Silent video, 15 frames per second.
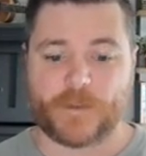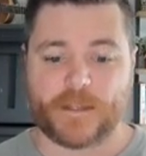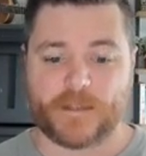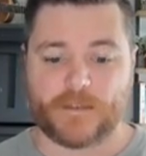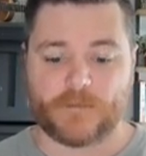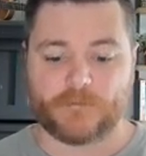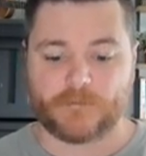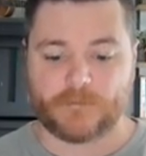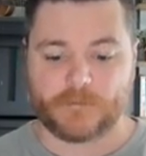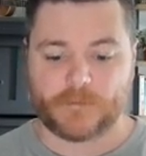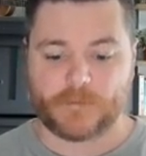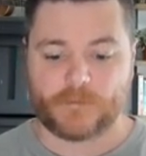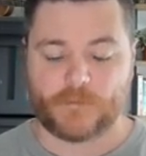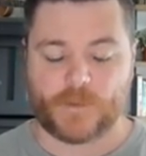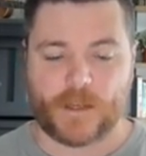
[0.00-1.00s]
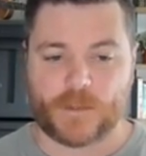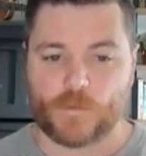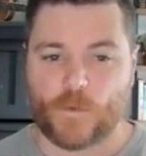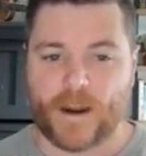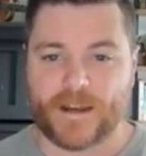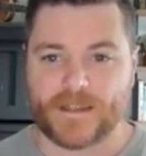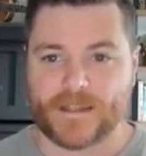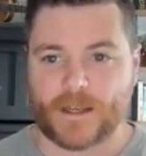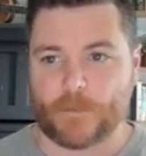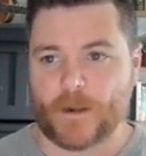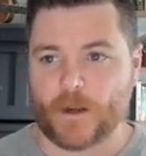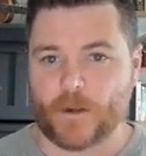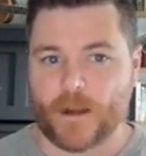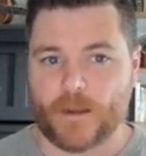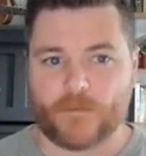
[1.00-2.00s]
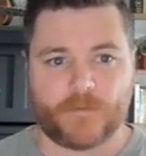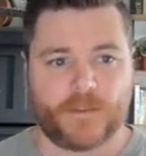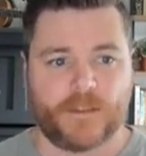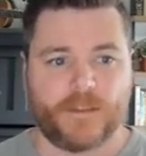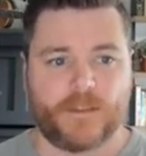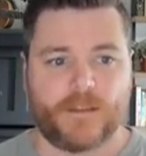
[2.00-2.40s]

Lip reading: be as wide as like a paragraph,